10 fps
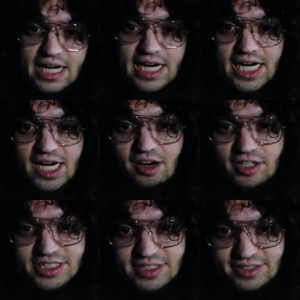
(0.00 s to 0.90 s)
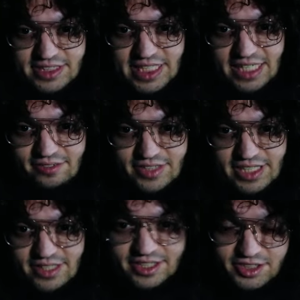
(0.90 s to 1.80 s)
uh, also it's kind
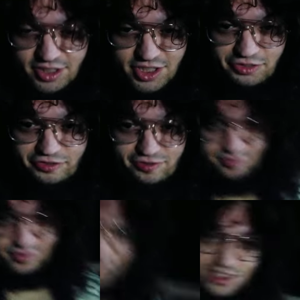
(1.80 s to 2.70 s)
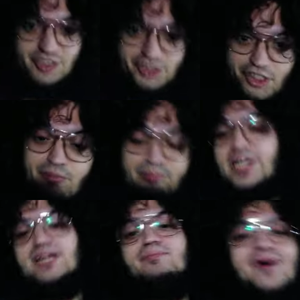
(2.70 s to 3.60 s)
of that's also that's also
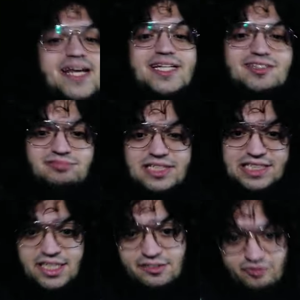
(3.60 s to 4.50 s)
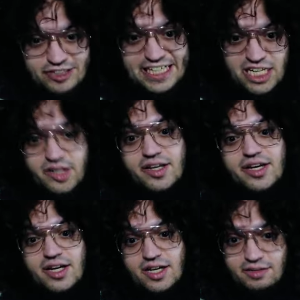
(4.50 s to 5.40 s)
buddy buddies with the
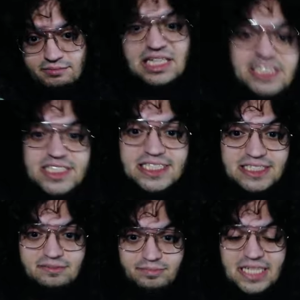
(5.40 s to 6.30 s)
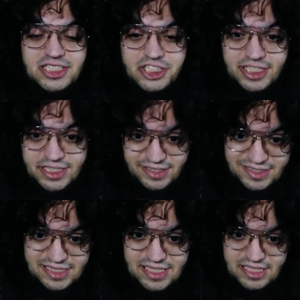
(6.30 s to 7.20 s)
freaky munchkin
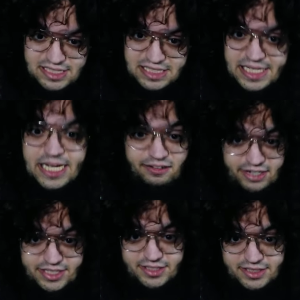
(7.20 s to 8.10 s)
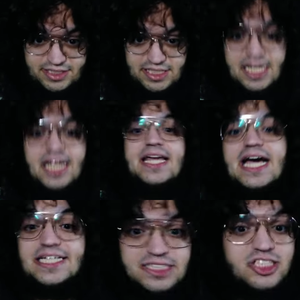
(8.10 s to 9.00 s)
munchkins characters. And
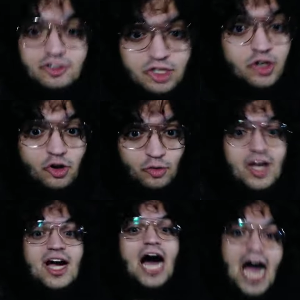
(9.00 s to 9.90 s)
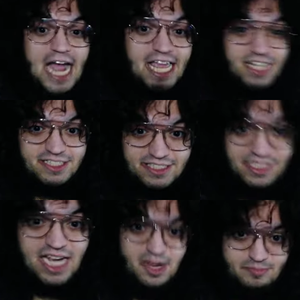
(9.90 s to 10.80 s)
yes, no, no, no, I
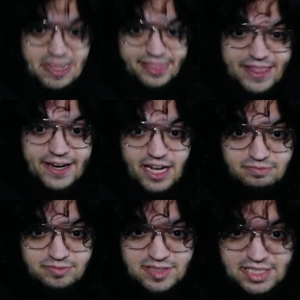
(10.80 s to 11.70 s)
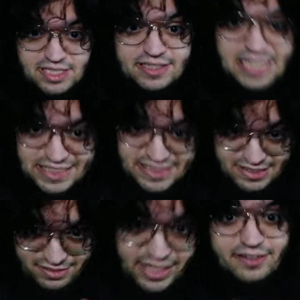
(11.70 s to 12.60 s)
did not make that up.
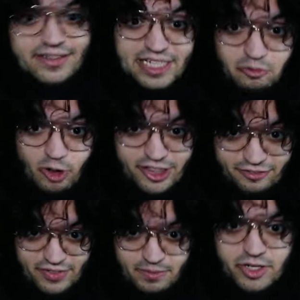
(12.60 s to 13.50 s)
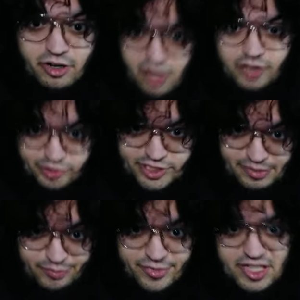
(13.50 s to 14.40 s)
That's literally what the film calls
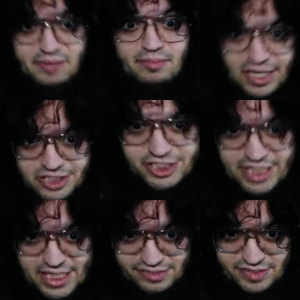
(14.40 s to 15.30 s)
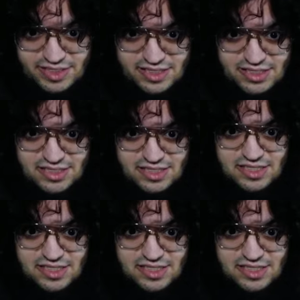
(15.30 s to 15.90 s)
them, the munchkins.